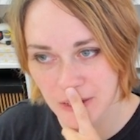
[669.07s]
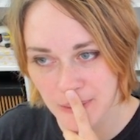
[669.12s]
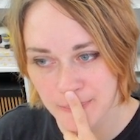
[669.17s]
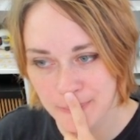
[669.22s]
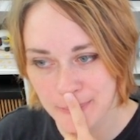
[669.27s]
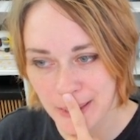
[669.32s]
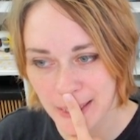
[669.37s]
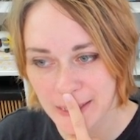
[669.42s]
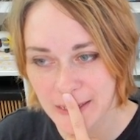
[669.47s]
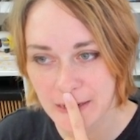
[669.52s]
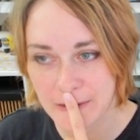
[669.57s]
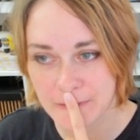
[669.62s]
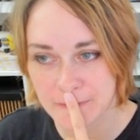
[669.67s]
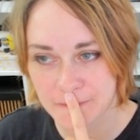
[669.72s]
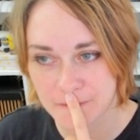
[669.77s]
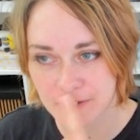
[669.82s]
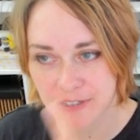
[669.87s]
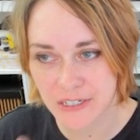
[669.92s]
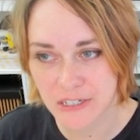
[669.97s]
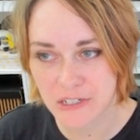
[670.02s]
I might have
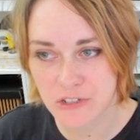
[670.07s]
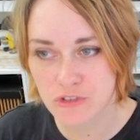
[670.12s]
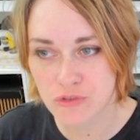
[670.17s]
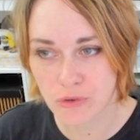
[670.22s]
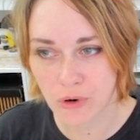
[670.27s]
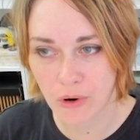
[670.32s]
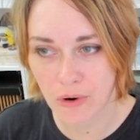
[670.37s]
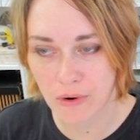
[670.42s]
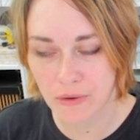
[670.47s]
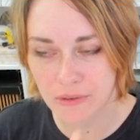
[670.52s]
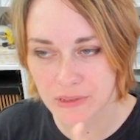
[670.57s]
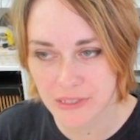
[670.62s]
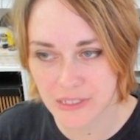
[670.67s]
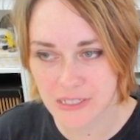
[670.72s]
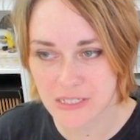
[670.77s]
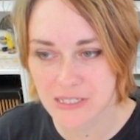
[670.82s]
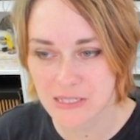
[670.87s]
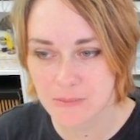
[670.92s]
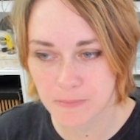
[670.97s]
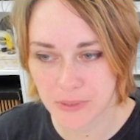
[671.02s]
redrawn
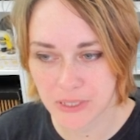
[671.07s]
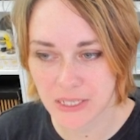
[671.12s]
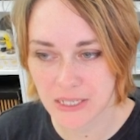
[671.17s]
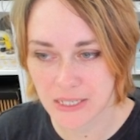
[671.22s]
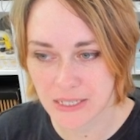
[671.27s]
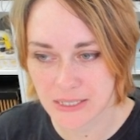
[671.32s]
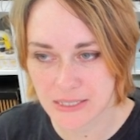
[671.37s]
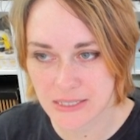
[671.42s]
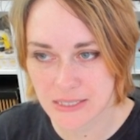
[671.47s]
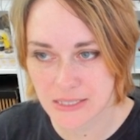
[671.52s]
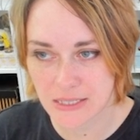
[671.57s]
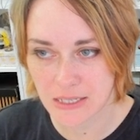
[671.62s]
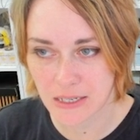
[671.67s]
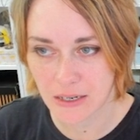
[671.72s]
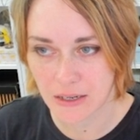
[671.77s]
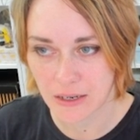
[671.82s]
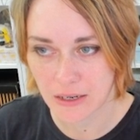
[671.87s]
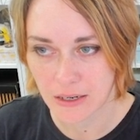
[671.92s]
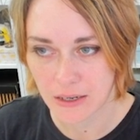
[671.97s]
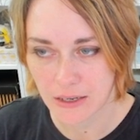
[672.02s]
this piece
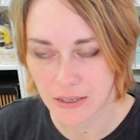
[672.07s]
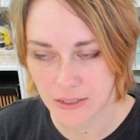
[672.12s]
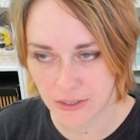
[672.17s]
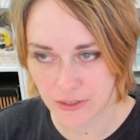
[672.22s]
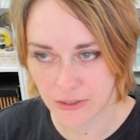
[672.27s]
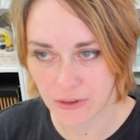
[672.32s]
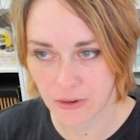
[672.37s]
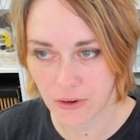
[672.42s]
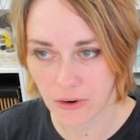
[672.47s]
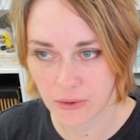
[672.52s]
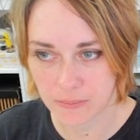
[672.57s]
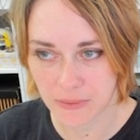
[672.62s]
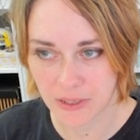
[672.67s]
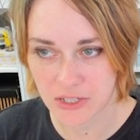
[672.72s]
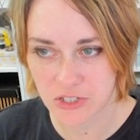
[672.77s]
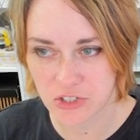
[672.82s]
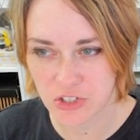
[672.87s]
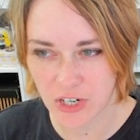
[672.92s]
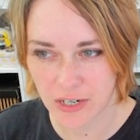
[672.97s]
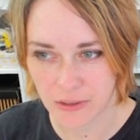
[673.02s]
here on my
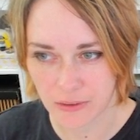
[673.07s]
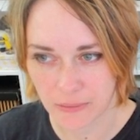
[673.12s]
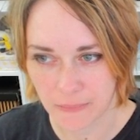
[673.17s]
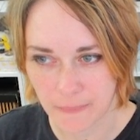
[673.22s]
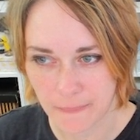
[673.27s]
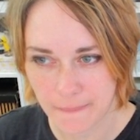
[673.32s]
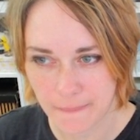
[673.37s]
channel.